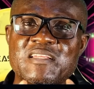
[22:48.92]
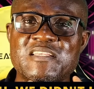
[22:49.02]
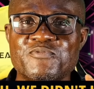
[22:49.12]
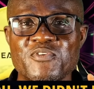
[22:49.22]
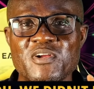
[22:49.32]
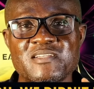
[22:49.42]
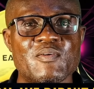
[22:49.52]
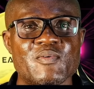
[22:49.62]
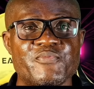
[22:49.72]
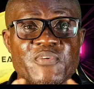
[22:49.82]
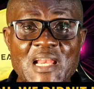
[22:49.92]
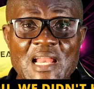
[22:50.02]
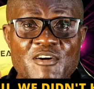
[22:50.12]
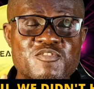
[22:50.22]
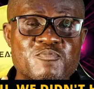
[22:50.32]
friend fell
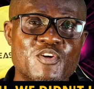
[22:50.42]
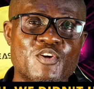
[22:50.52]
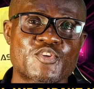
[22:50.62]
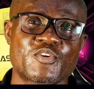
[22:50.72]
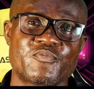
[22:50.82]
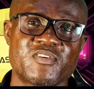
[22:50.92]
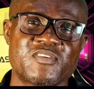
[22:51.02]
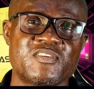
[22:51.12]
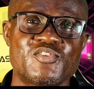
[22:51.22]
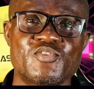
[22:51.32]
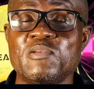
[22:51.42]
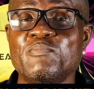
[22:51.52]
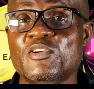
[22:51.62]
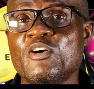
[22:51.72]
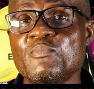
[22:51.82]
out because of this issue, it
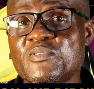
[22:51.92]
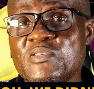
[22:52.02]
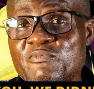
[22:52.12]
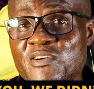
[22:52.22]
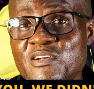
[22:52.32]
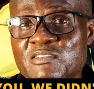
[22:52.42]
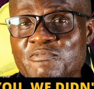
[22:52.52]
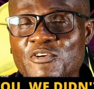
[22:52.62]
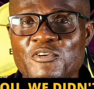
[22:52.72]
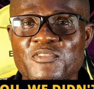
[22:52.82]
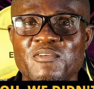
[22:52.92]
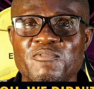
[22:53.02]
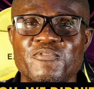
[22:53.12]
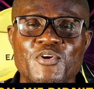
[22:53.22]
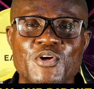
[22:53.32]
becomes a very difficult thing
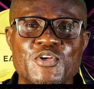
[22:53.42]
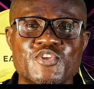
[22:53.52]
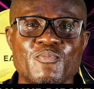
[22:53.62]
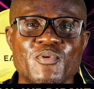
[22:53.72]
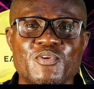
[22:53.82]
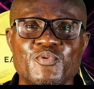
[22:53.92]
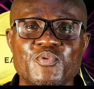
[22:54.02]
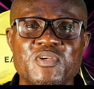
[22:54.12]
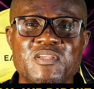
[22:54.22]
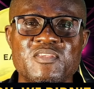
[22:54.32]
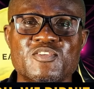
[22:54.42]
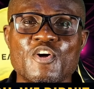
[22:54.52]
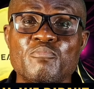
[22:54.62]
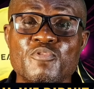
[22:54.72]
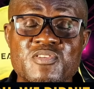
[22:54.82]
for somebody who is
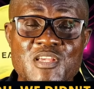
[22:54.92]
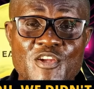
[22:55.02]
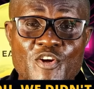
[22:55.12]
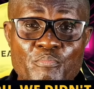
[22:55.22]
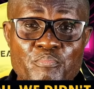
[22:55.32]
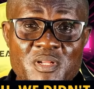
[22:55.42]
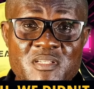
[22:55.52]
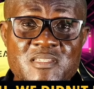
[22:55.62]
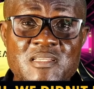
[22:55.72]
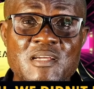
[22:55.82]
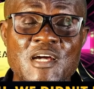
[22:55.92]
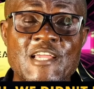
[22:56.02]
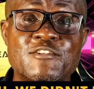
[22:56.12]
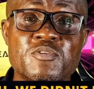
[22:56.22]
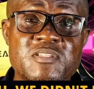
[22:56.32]
almost a
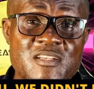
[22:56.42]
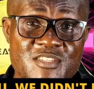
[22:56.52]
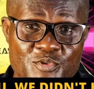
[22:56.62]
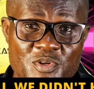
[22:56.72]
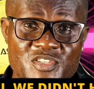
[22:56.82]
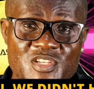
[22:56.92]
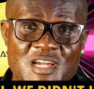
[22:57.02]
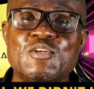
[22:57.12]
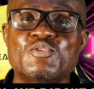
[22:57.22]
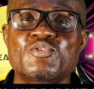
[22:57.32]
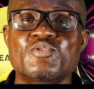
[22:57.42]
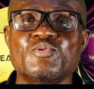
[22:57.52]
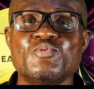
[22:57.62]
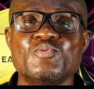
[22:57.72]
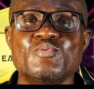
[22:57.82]
total stranger
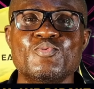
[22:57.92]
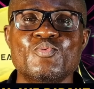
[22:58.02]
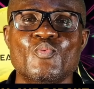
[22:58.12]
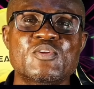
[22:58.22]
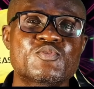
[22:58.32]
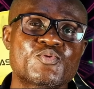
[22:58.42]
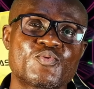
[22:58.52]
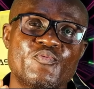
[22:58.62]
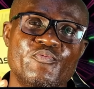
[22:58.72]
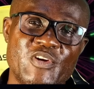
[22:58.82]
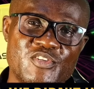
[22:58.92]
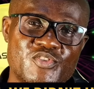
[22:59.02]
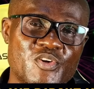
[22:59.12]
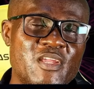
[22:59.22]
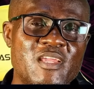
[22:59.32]
to want to
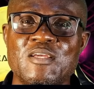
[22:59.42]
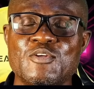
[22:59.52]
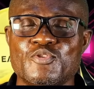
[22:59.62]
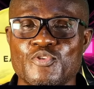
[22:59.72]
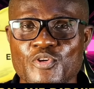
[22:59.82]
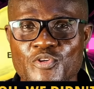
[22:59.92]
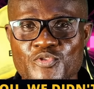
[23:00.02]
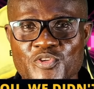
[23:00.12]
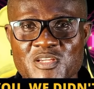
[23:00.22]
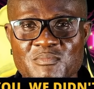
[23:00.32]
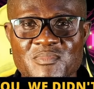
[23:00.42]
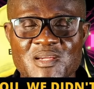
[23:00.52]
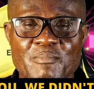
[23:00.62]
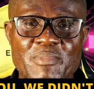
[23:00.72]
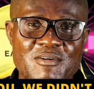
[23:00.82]
venture in to talk to him
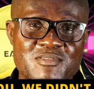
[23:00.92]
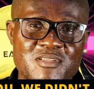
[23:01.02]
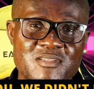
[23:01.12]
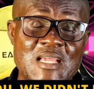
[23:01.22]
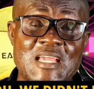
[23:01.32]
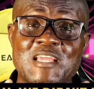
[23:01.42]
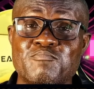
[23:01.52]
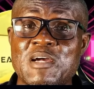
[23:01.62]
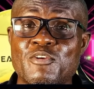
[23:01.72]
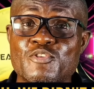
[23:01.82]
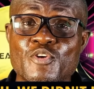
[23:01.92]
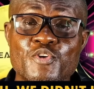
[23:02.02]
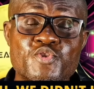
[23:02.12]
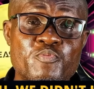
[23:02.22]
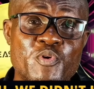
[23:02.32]
about it. It might not
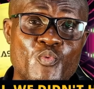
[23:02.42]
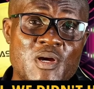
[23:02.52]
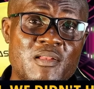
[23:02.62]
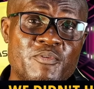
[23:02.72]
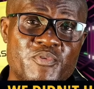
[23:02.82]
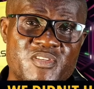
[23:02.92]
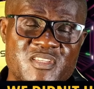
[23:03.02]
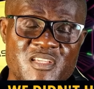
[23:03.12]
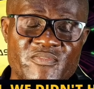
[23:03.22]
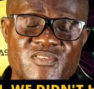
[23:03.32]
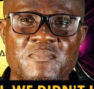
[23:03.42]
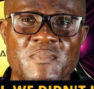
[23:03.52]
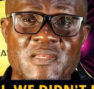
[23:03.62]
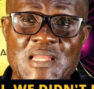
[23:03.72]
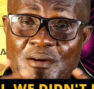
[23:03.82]
also be well received.
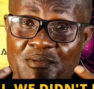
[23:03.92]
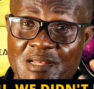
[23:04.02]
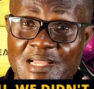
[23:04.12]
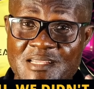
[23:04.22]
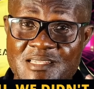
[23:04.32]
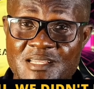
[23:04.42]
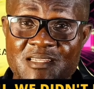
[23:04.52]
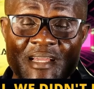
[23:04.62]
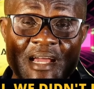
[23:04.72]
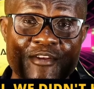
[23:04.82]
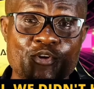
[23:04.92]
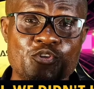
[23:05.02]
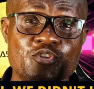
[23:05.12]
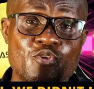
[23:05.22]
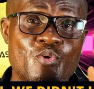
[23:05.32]
Now, like I said, I
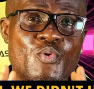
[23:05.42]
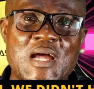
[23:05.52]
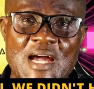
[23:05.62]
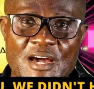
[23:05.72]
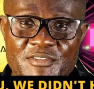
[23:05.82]
don't know how the